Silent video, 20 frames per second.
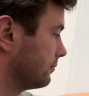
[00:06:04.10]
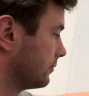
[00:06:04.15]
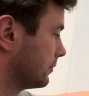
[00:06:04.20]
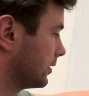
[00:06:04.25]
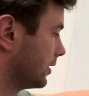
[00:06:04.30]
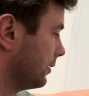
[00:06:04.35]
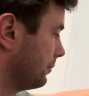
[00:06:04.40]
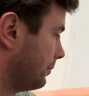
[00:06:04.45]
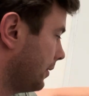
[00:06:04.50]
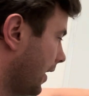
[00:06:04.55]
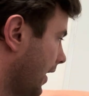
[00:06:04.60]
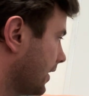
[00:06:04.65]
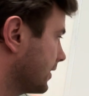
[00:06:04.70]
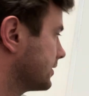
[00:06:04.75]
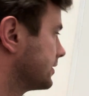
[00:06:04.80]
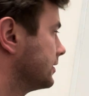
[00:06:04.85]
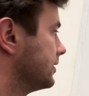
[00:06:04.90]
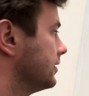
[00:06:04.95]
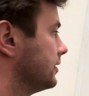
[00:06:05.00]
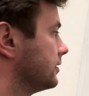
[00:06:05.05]

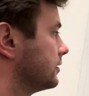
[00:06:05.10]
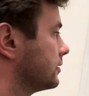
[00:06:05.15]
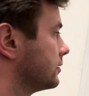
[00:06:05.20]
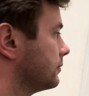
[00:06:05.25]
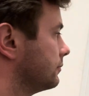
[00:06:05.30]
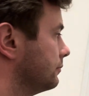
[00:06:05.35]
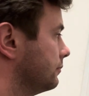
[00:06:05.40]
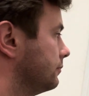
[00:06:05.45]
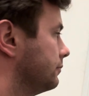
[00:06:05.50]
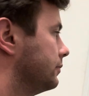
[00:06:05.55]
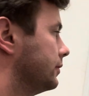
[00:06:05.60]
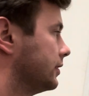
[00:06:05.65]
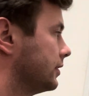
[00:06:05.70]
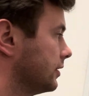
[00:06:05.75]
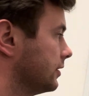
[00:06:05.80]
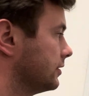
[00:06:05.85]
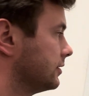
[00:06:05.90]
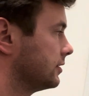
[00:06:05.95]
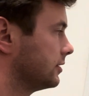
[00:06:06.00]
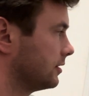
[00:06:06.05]
capacitance
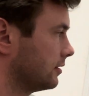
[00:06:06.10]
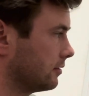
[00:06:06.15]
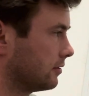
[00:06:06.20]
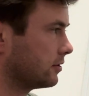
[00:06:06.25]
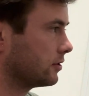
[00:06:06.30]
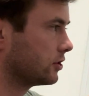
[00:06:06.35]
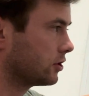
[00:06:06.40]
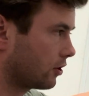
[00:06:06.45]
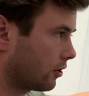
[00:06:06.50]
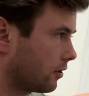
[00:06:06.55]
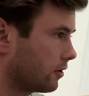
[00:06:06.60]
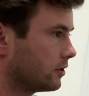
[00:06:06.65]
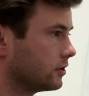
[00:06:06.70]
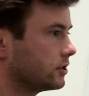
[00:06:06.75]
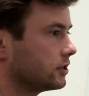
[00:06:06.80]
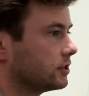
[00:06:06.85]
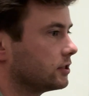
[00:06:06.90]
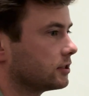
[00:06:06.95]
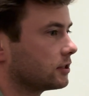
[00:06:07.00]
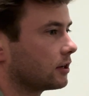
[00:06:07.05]
because their
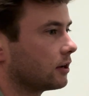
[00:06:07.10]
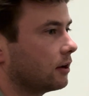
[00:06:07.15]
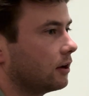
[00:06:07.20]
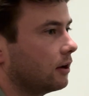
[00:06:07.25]
charges,